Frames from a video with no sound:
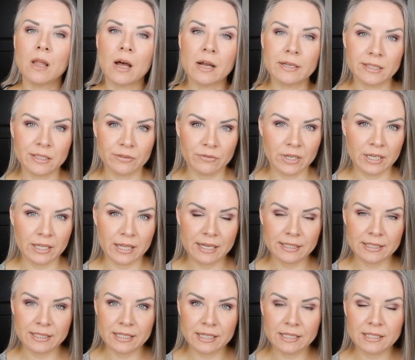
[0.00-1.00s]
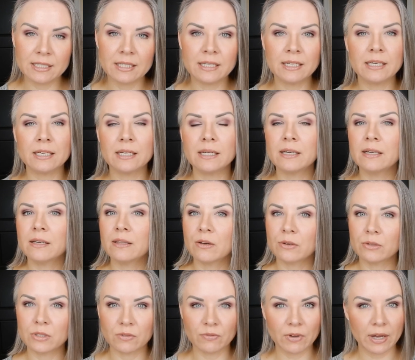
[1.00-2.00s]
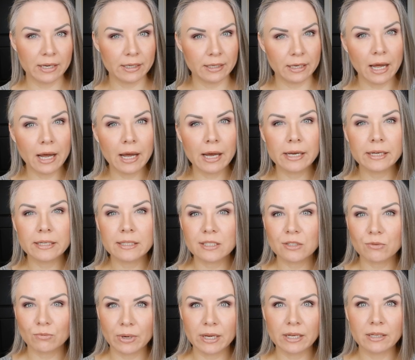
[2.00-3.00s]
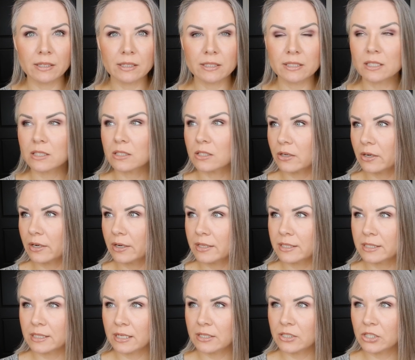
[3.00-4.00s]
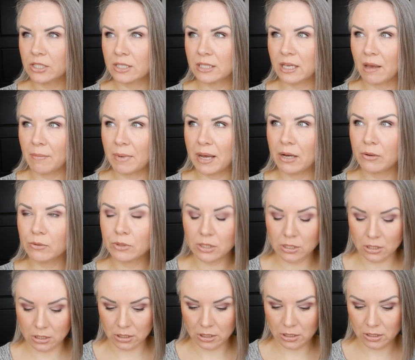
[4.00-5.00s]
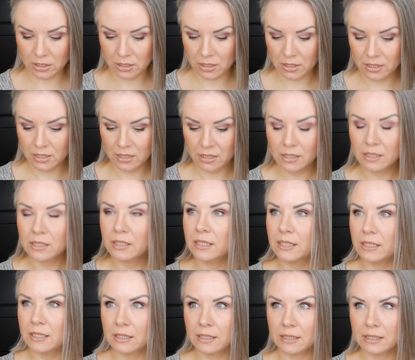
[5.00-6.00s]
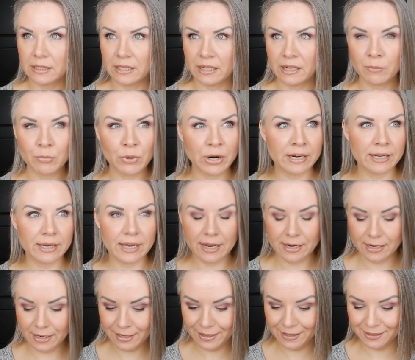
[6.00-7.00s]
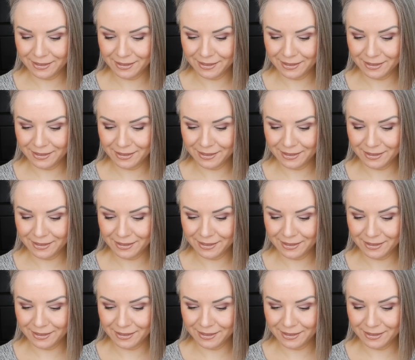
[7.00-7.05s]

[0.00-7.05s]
loss of elasticity, those fine lines, wrinkles. Sorry, the sun just came out getting bright again.